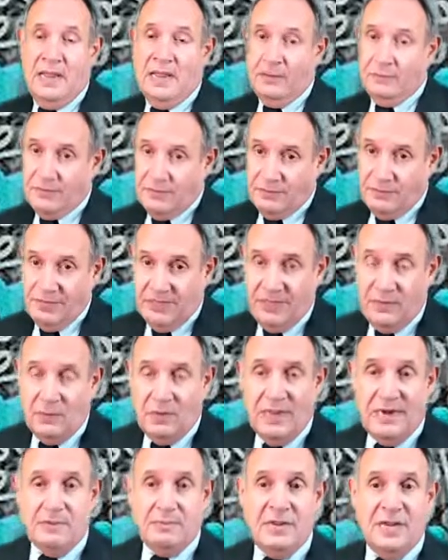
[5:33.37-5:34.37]
And we really
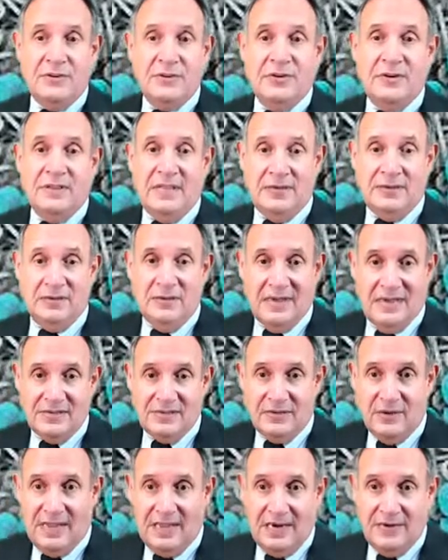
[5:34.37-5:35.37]
want to make sure that you
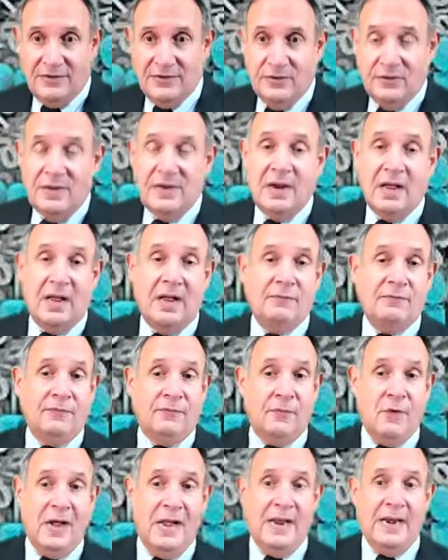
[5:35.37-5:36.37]
guys know how to do it. On
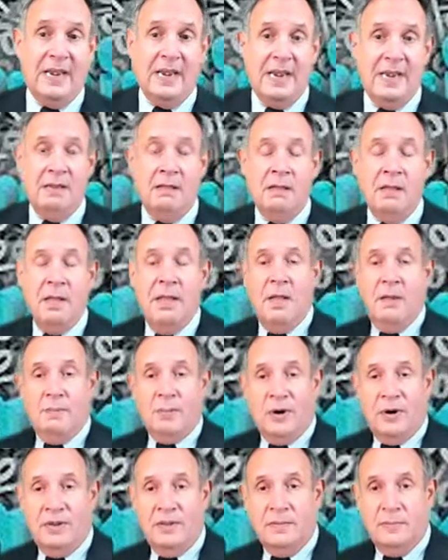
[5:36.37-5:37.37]
Friday,
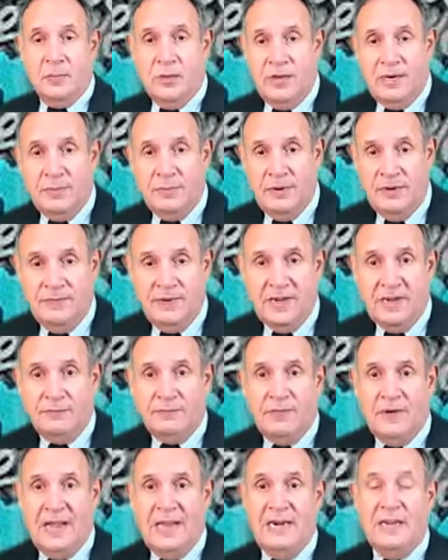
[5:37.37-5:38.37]
part of the morning briefing
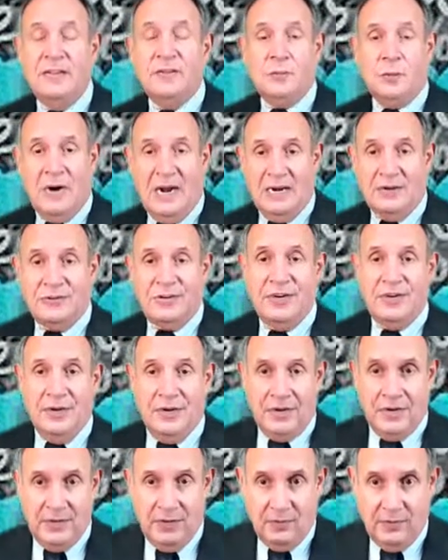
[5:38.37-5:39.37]
on Friday is we're actually
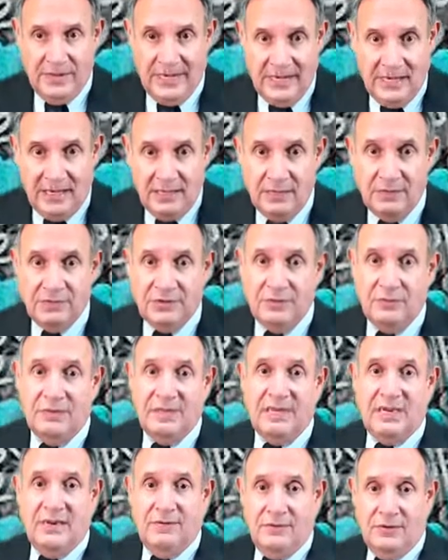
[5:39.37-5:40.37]
going to go in to
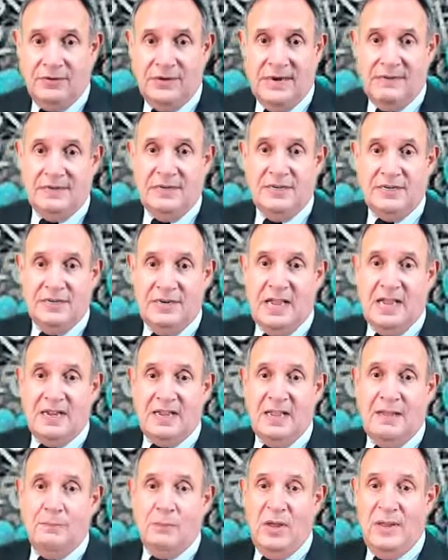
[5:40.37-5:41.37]
the
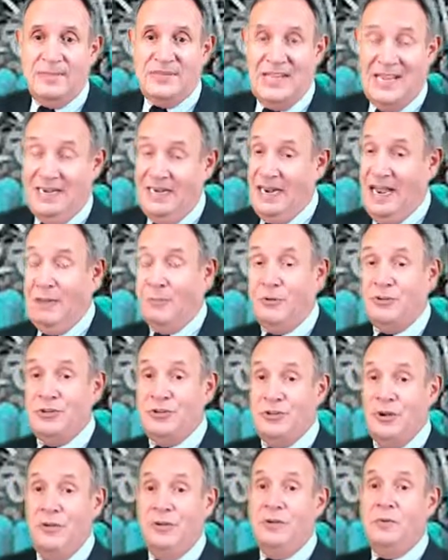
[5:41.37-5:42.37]
evotravelagent.com website, and I will
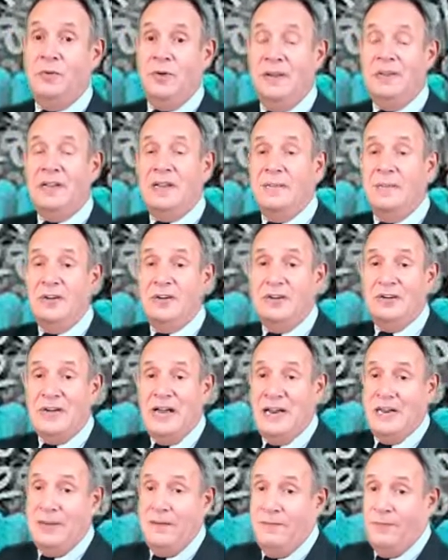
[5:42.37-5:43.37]
show you where the commission
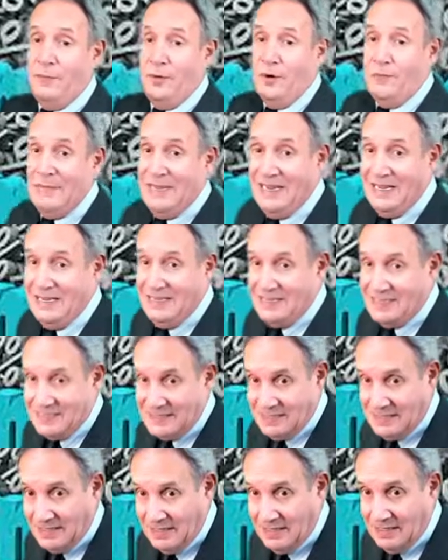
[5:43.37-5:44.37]
tracking form
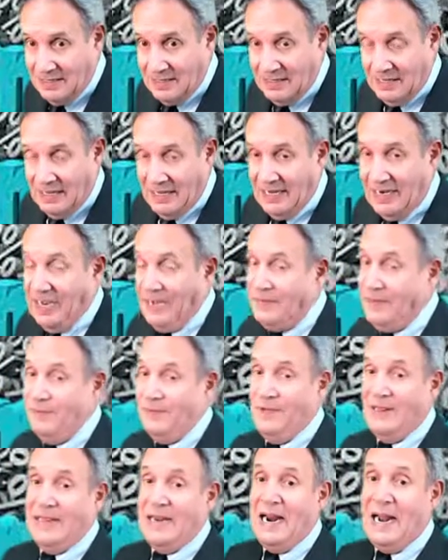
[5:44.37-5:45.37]
is and how
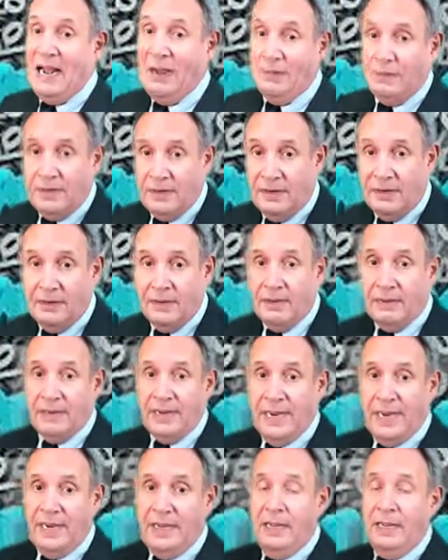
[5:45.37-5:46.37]
you fill it out.
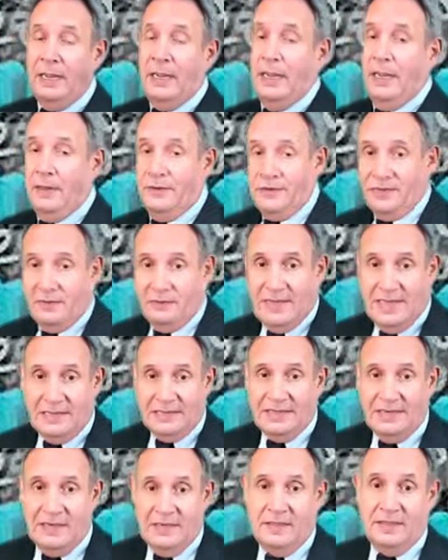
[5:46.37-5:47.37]
Okay? So
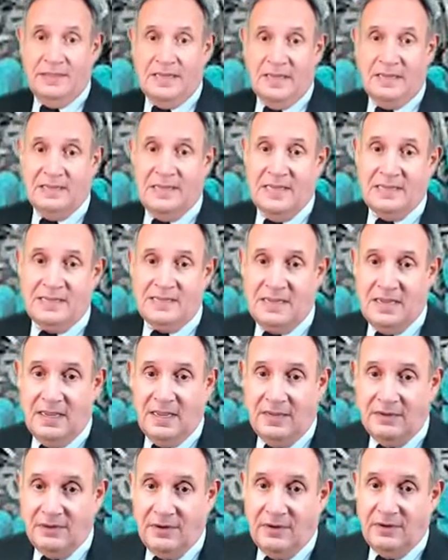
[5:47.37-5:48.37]
that's another thing. That's
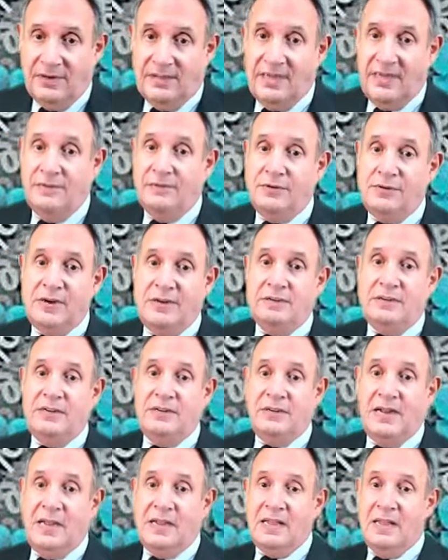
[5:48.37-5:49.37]
you go to the
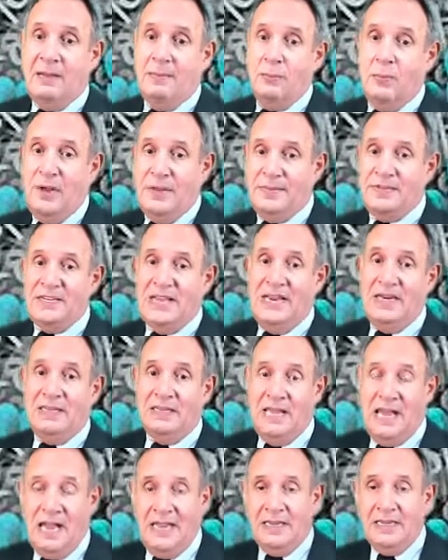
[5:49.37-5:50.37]
evotravelagent.com website,
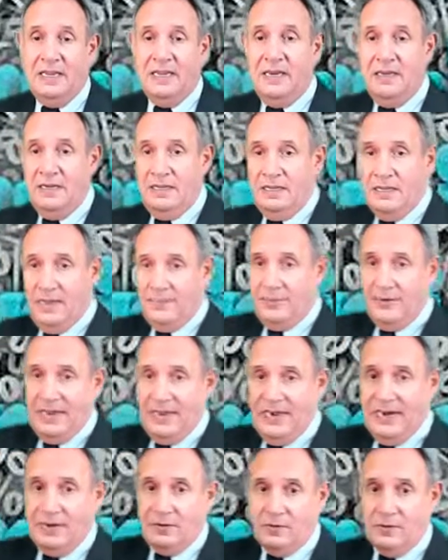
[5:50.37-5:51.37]
log in the upper
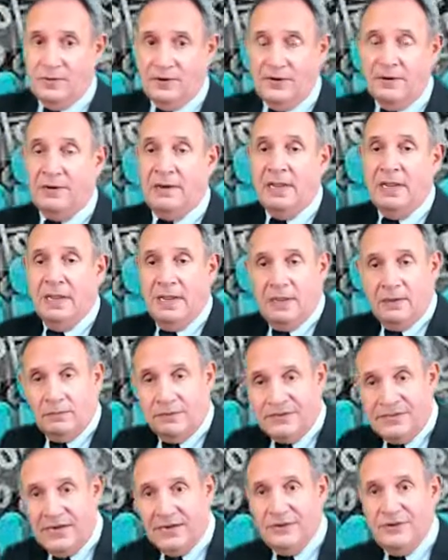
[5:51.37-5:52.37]
right-hand corner. It
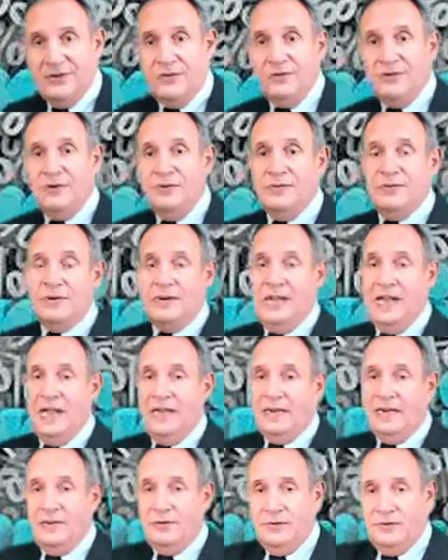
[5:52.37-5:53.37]
will take you to the user
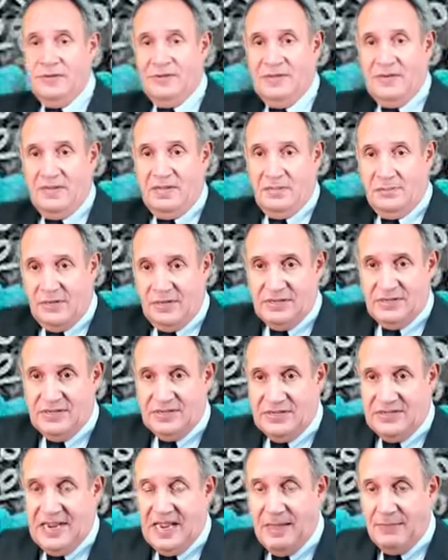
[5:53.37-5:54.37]
guide, and you'll see
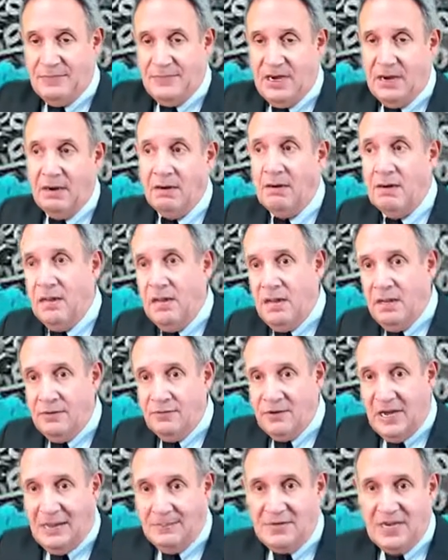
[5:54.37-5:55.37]
commissions tab there,
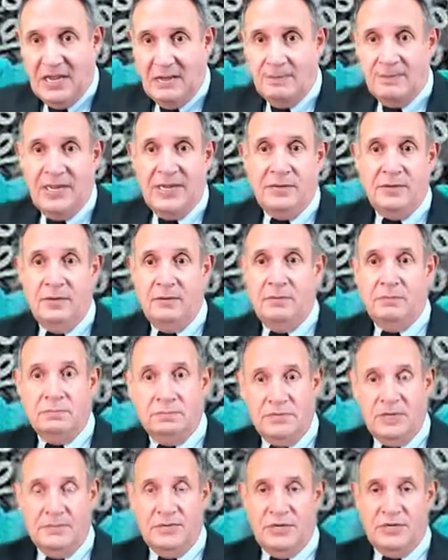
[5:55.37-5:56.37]
drop-down menu,
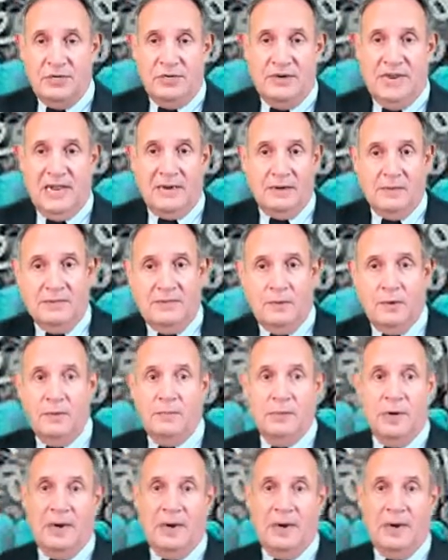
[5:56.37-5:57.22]
commission tracking form.